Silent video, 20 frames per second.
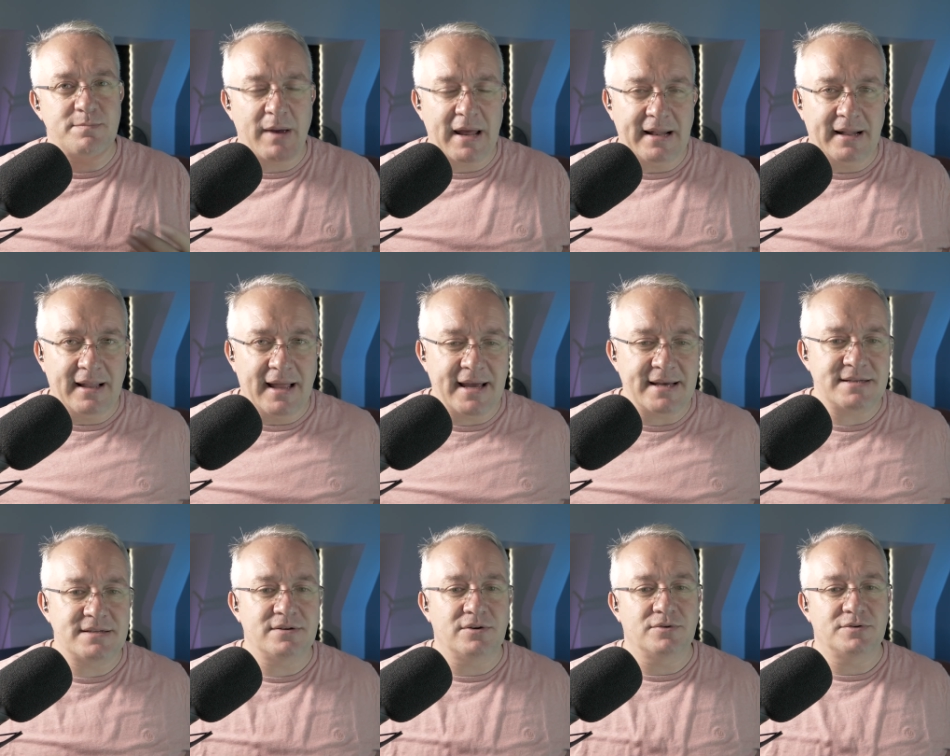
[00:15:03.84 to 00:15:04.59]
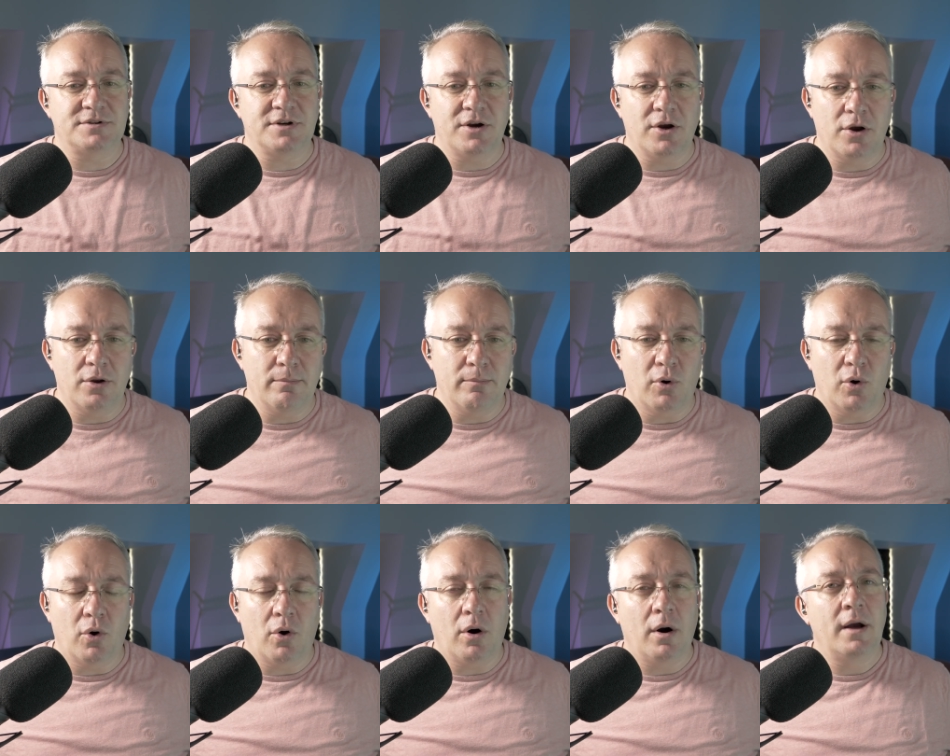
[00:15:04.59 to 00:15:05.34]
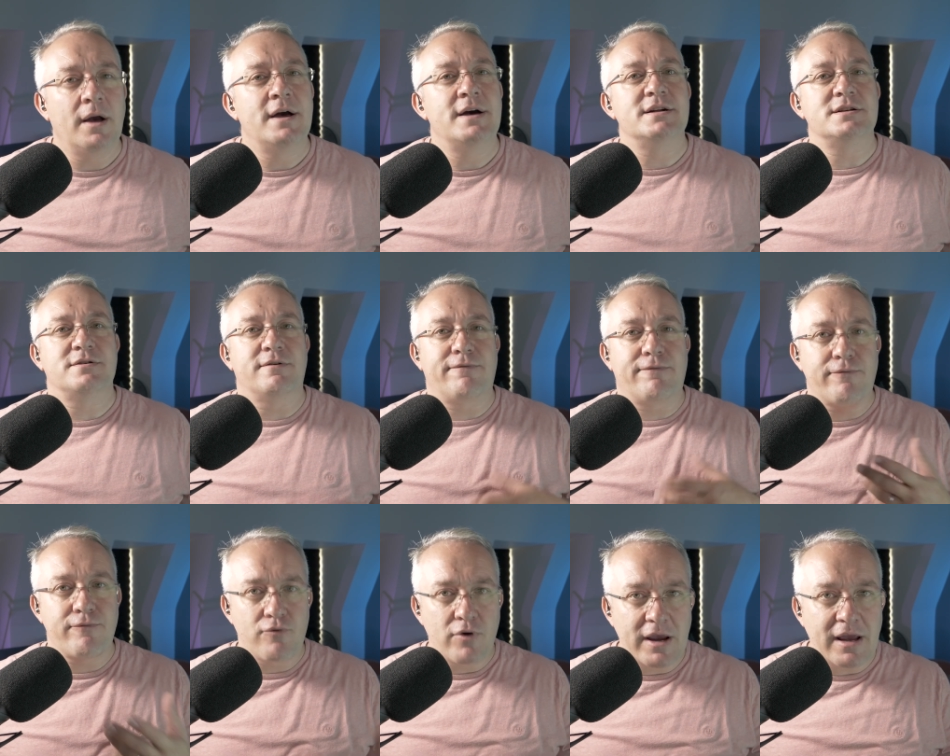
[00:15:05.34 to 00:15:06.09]
spend less or to earn more, to
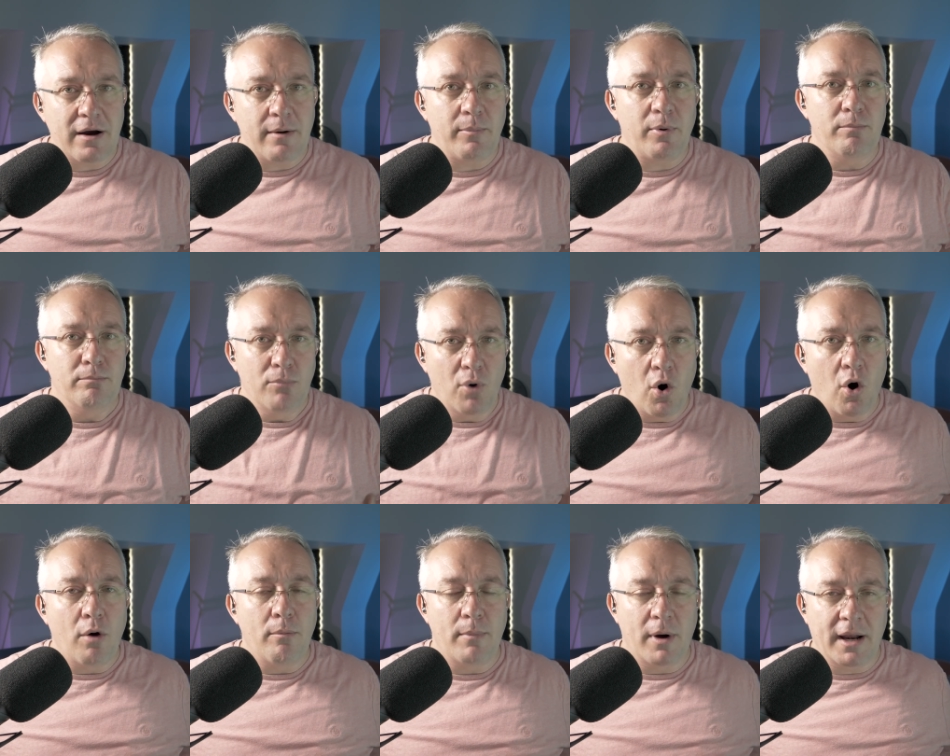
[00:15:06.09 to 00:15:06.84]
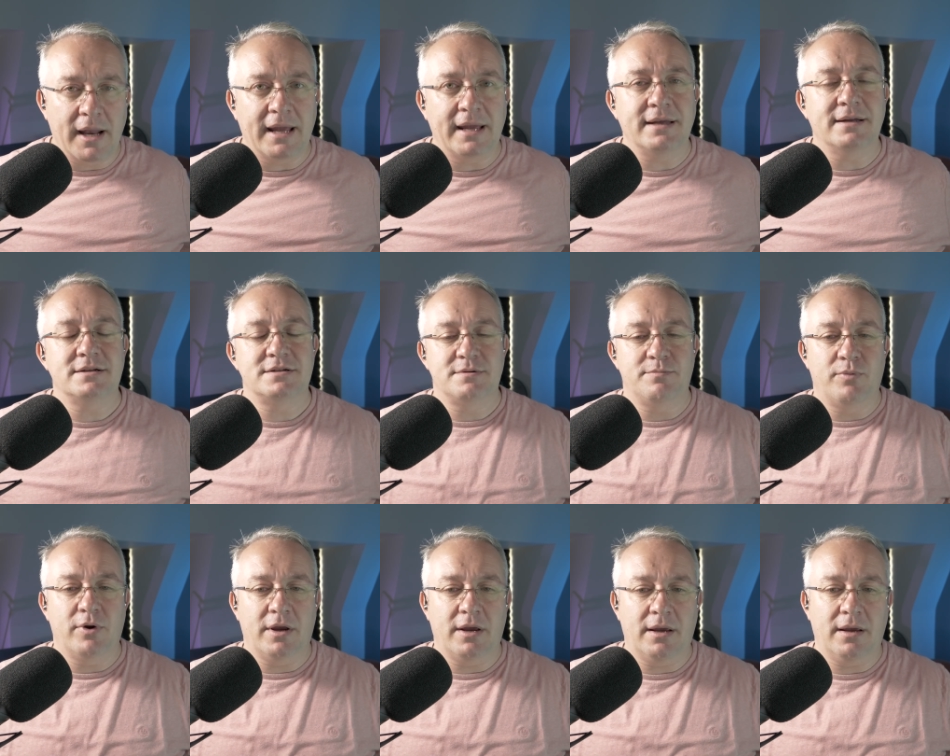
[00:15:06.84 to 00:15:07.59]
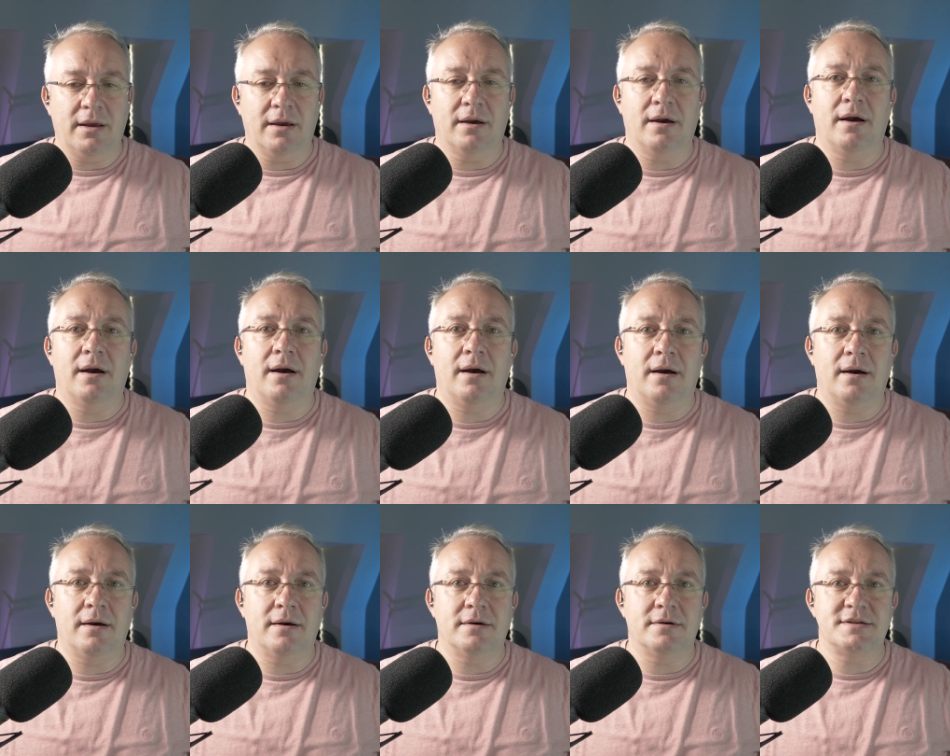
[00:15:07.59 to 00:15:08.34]
free up more money to be
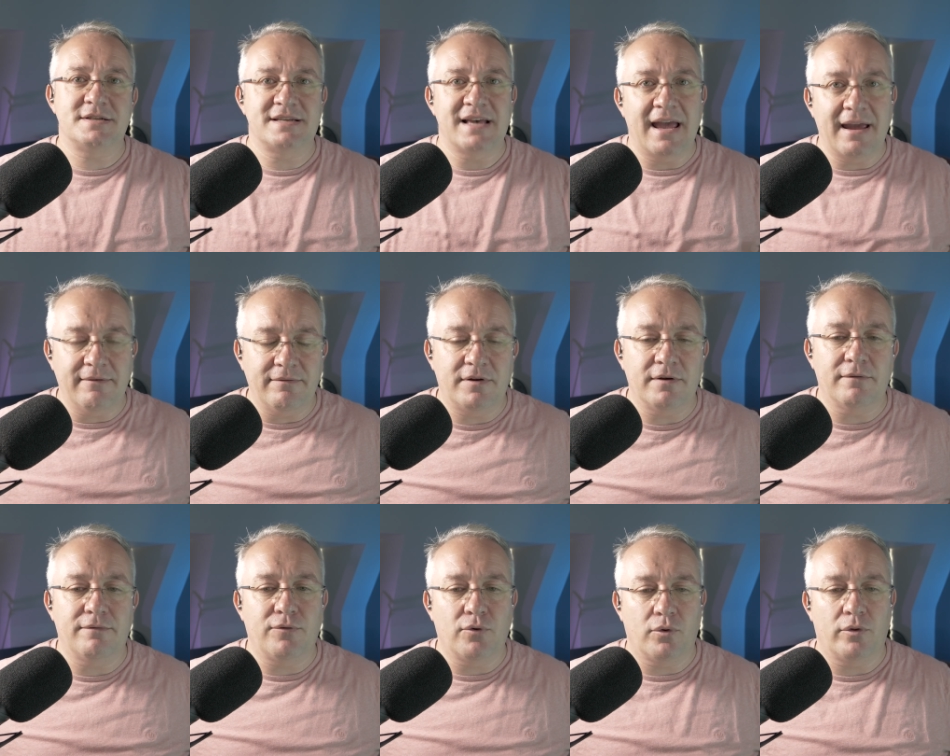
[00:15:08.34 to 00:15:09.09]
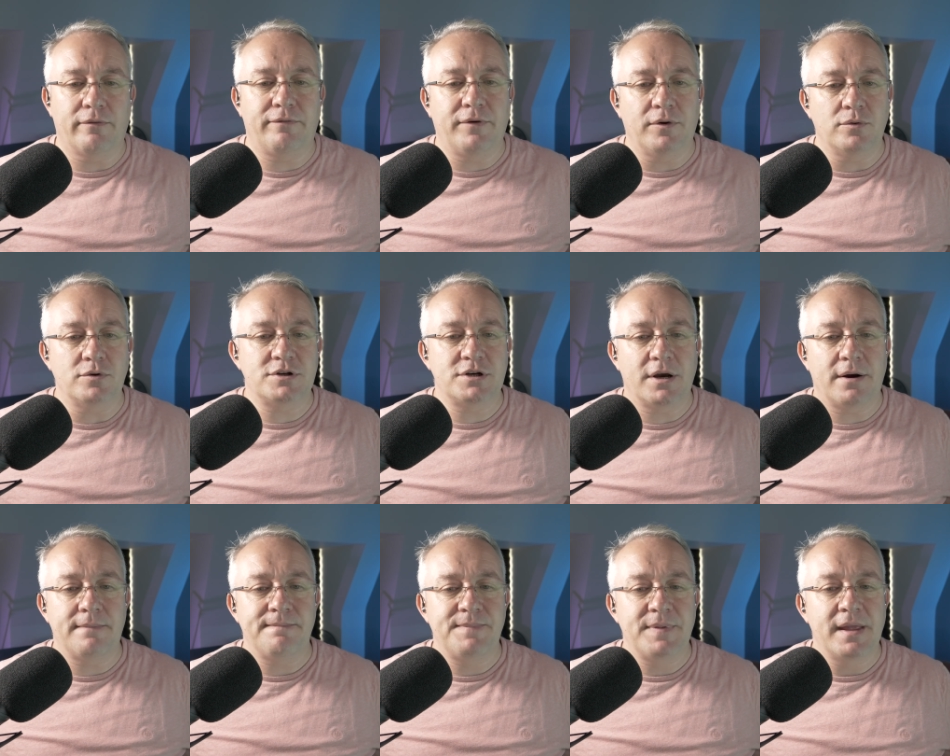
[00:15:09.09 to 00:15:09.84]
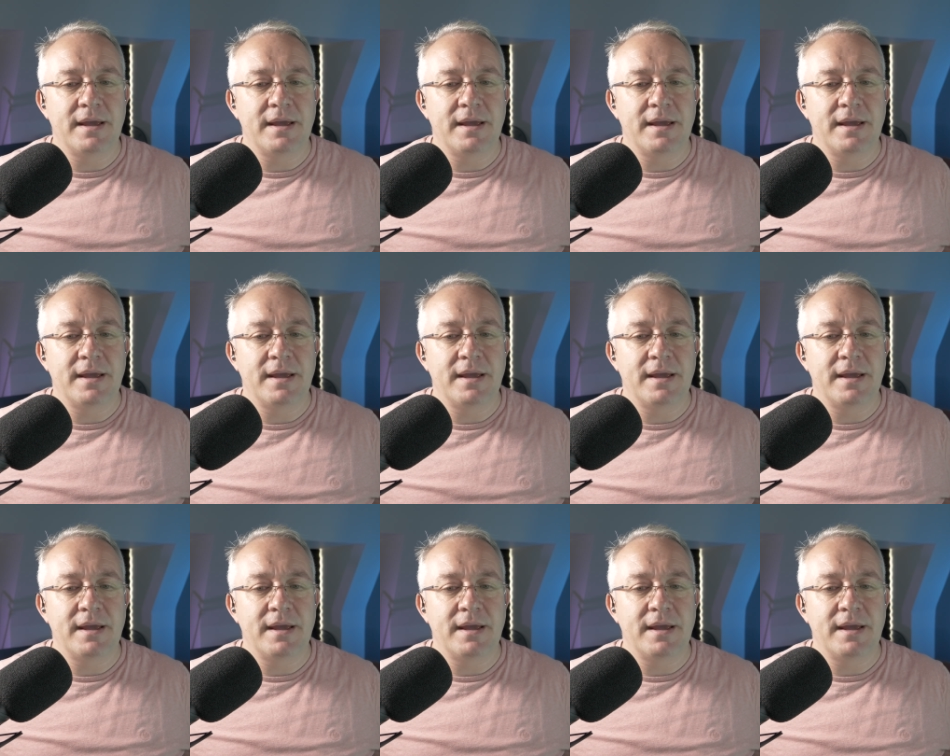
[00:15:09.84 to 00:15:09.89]
uh, saved for the future.